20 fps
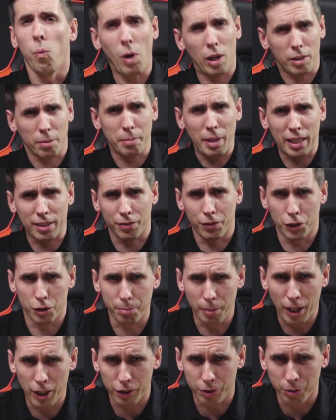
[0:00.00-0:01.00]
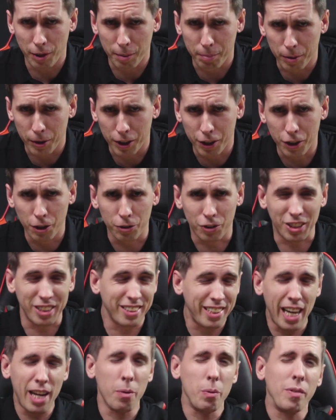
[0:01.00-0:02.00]
Welcome back to Vision Miner 3D Printing News.
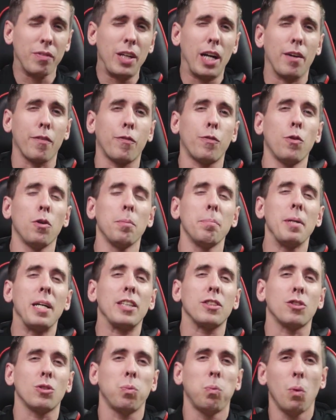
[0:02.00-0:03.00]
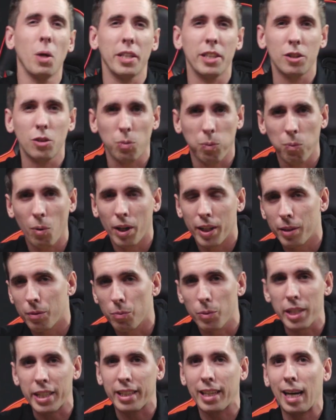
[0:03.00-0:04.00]
Today we've got a Formnext 2020
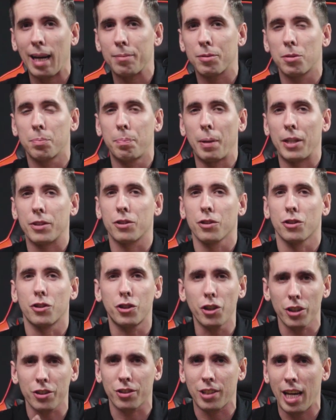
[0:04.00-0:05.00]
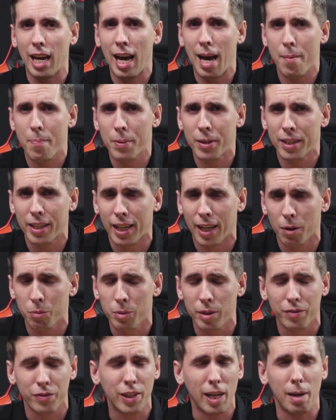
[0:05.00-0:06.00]
recap special. Just happened,
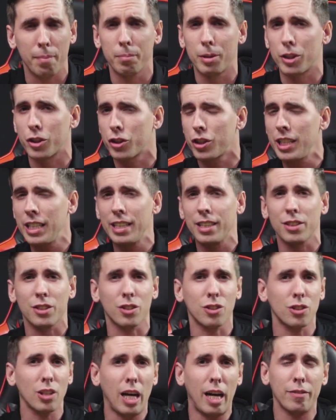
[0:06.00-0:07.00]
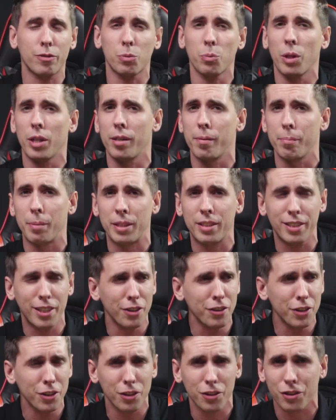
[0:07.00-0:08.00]
and we've got machines, software, and
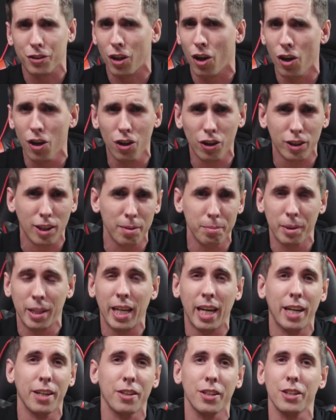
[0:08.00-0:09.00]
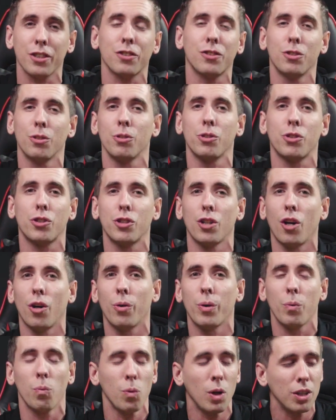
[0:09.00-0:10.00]
materials all coming out of this new
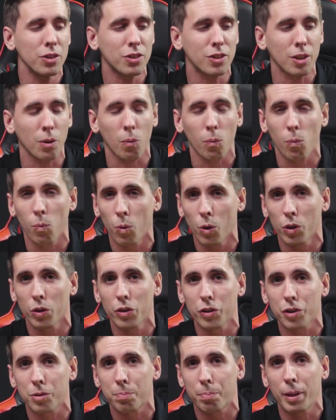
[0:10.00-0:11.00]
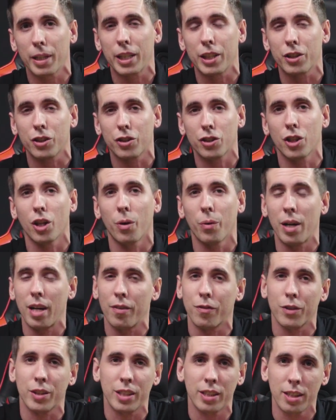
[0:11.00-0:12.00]
show. It was the world's biggest show
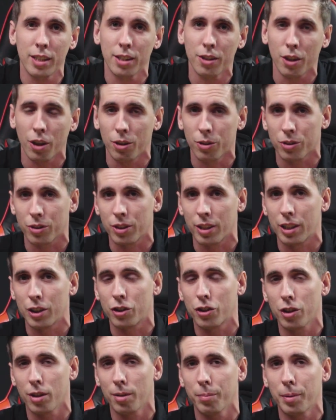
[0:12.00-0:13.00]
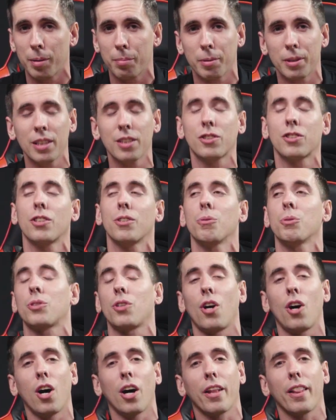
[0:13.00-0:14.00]
every year, hosted in Germany, but this year
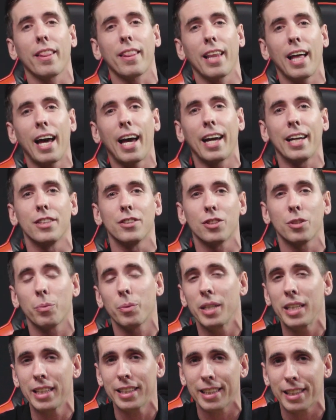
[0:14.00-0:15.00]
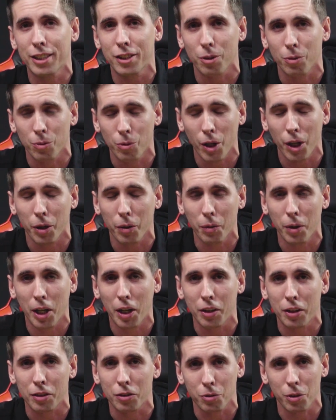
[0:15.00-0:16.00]
was online, so we didn't get to run
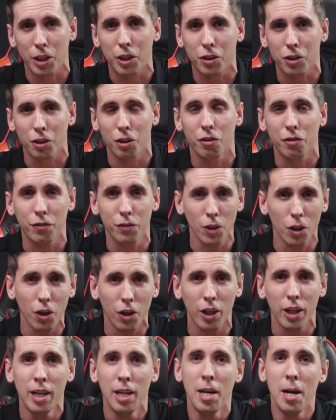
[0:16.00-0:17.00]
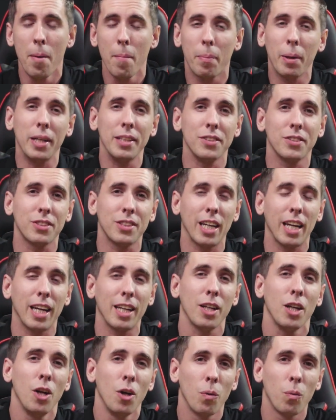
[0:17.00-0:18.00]
around the trade show floor, but
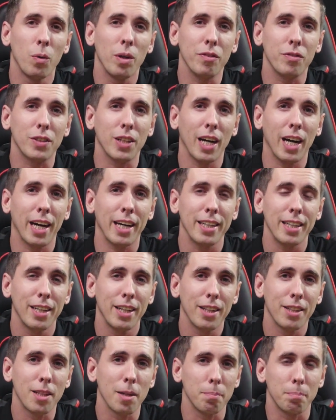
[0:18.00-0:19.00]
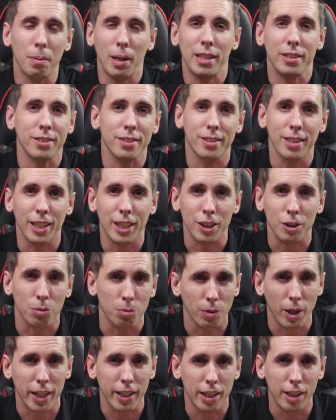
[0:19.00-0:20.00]
instead we've got the best
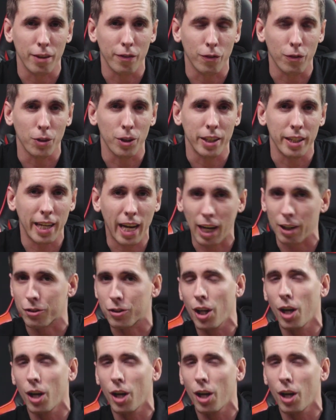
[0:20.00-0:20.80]
things right here for you now.